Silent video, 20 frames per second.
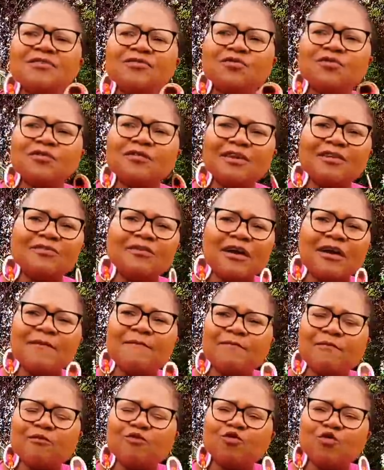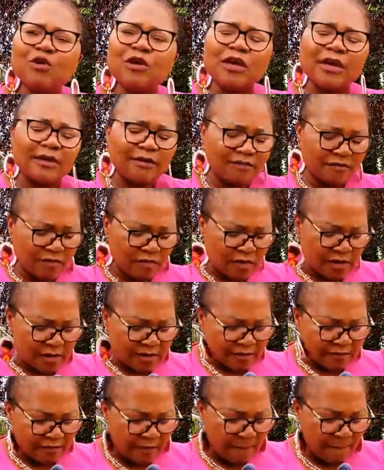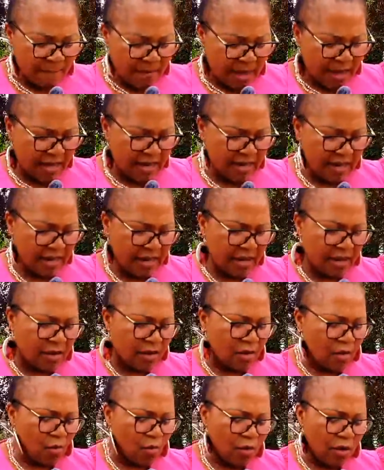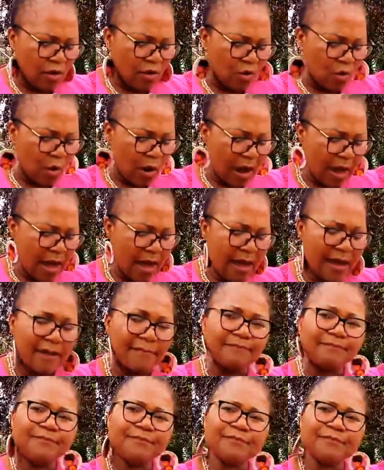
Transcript: so that you are able to get some money when you have